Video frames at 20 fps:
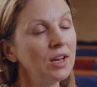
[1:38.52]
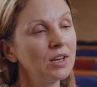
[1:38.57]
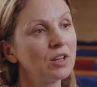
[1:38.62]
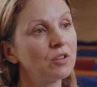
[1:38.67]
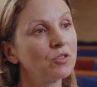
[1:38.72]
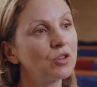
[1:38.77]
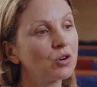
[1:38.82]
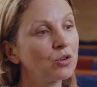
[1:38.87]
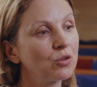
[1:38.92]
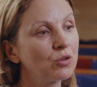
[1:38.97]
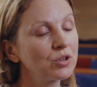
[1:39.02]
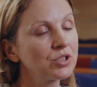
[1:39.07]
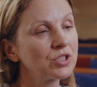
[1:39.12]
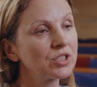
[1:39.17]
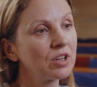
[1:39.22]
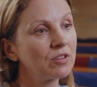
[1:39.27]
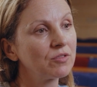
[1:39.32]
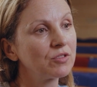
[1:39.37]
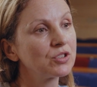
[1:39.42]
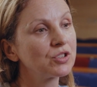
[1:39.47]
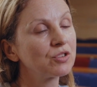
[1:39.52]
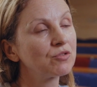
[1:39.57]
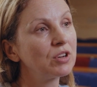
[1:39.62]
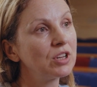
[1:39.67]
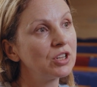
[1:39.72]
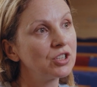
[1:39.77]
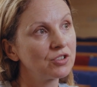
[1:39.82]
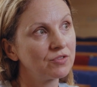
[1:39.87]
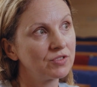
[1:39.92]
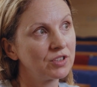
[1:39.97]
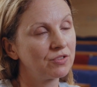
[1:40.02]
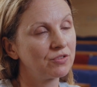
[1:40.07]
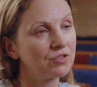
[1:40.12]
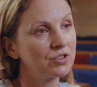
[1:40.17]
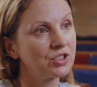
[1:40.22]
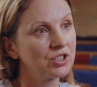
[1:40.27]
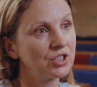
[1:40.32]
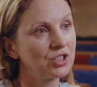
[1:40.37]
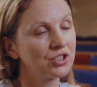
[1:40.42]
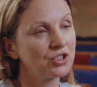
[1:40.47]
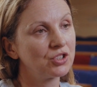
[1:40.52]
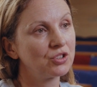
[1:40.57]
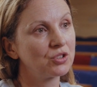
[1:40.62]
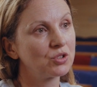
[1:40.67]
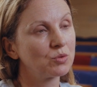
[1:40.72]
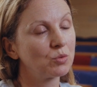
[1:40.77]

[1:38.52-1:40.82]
Now, the course covers a range of different issues.